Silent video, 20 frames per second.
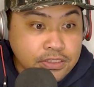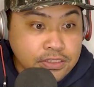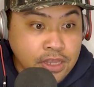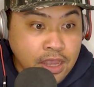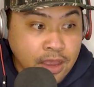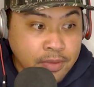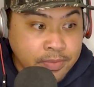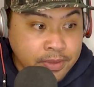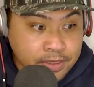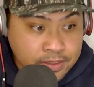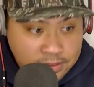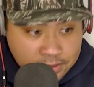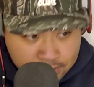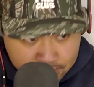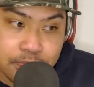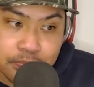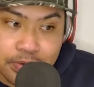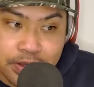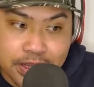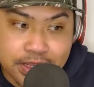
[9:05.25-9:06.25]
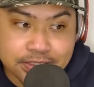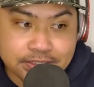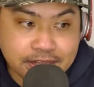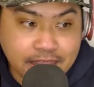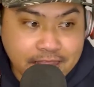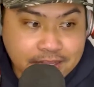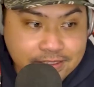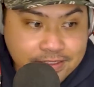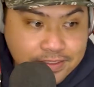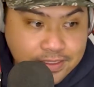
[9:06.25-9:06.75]
Thomas third place
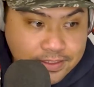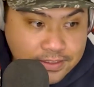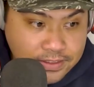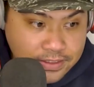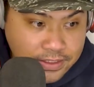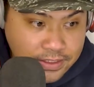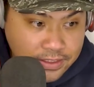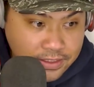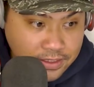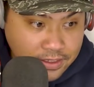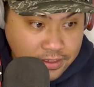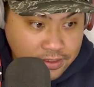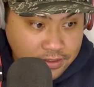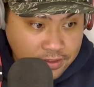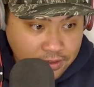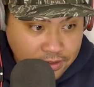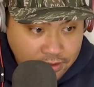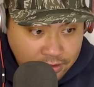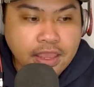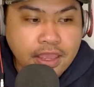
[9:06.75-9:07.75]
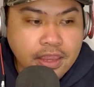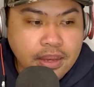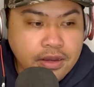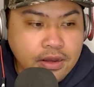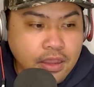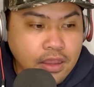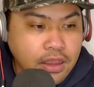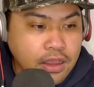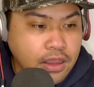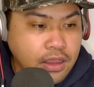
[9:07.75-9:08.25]
at 16 under.
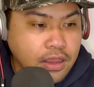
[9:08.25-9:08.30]
And